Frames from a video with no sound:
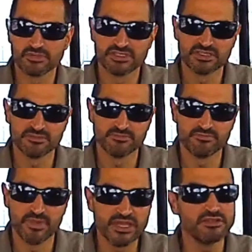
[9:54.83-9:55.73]
to
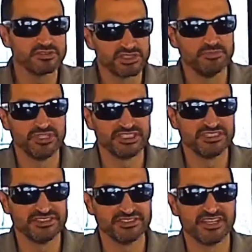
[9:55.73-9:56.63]
make those
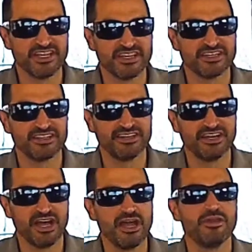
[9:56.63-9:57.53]
admissions like
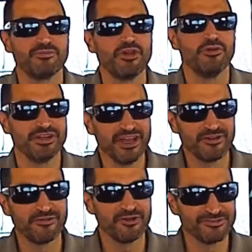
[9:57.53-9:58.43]
yeah. i am going
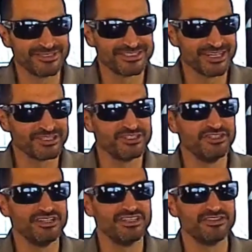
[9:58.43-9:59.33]
down a road that's not
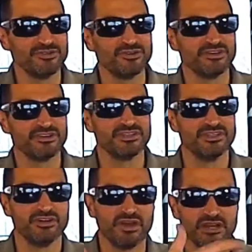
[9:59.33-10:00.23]
good or right. you
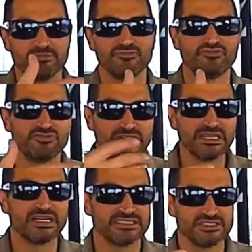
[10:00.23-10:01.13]
know i'm
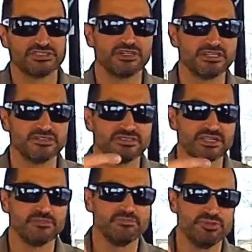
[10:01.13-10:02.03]
realizing triggers
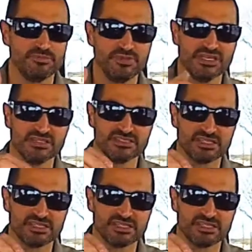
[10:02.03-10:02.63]
that put me in